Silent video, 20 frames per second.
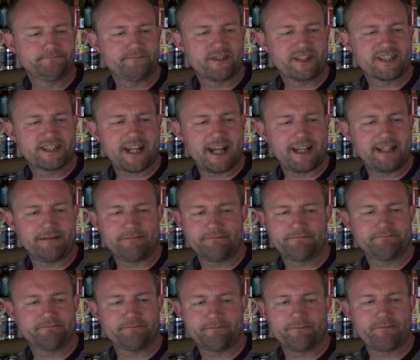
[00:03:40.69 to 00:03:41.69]
Saint
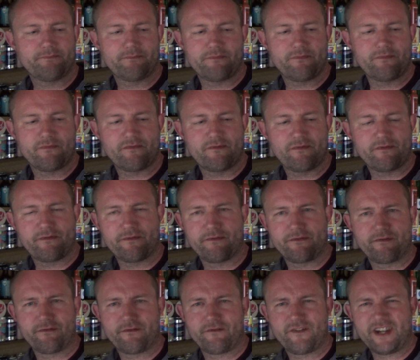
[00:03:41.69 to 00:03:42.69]

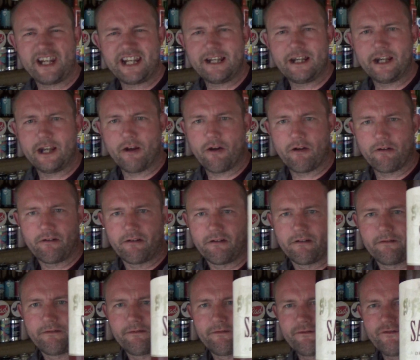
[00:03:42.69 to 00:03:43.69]
Feuillien,
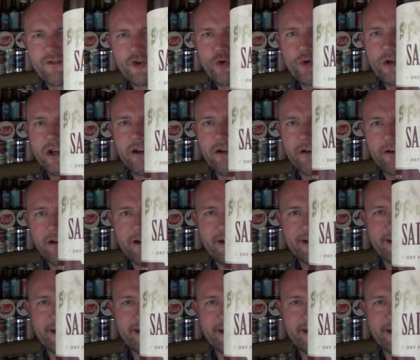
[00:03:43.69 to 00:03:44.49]
I